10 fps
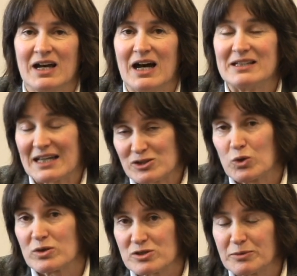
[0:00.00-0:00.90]
Uh, next
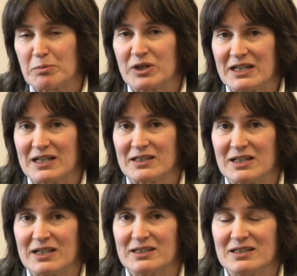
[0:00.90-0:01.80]
course we'll be putting
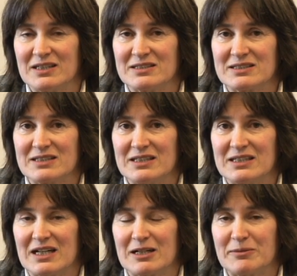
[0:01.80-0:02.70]
online is
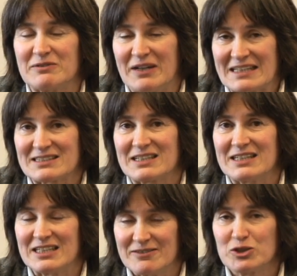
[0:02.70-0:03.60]
the um, advanced
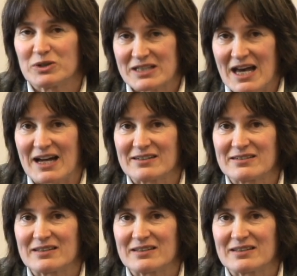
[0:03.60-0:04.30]
individual tax.